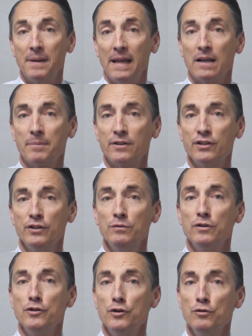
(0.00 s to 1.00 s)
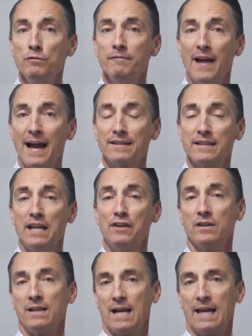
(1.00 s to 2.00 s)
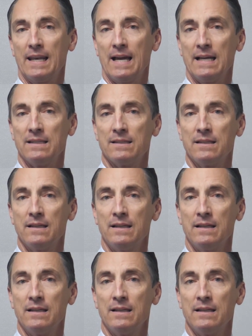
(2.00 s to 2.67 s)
Update number 3, vaccination guidelines.